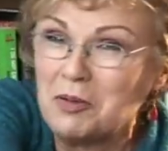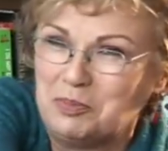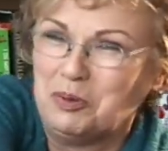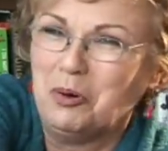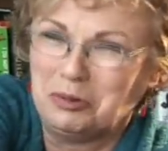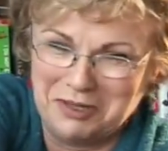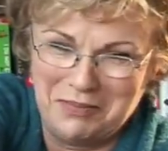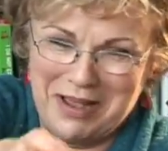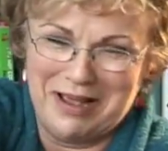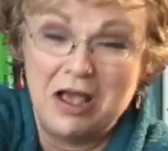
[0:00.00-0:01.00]
pulled him,
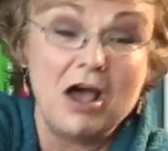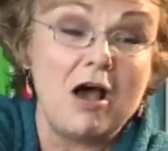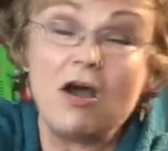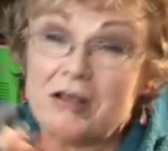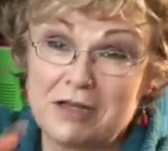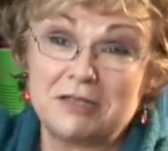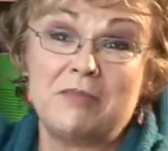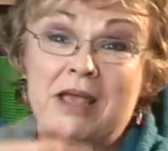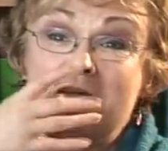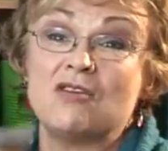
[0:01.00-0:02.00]
I had
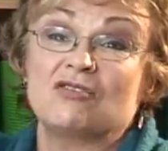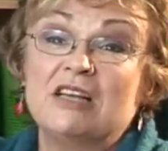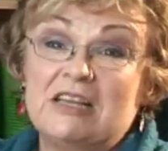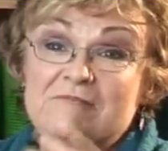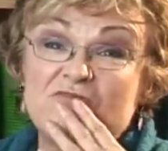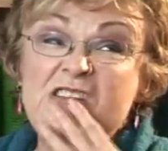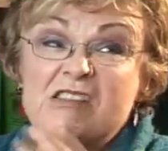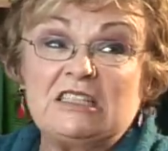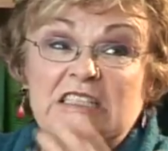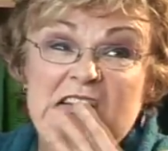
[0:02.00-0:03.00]
him out.
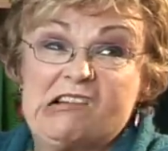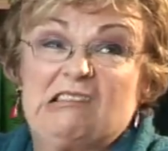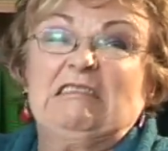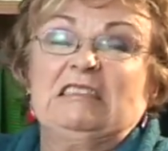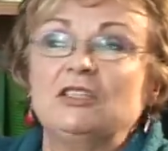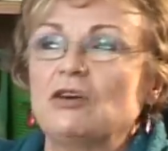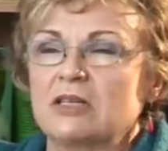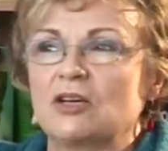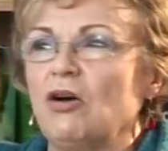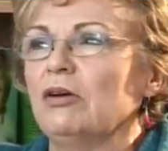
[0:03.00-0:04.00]
Uh, he died
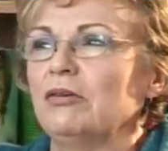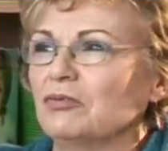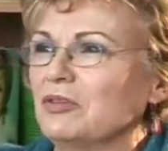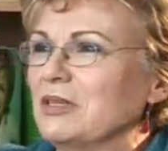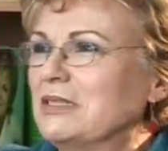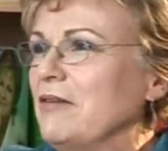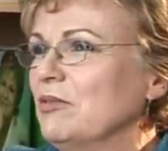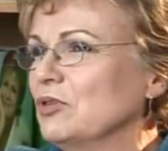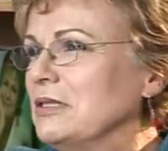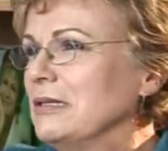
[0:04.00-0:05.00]
of cholera or something
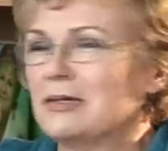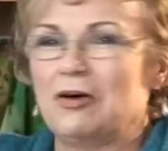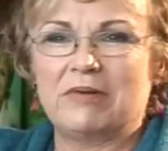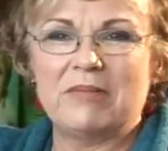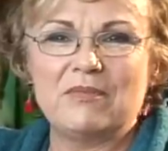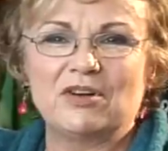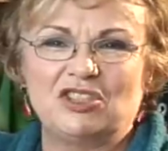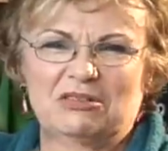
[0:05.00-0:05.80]
terrible, didn't he? I can't remember. And she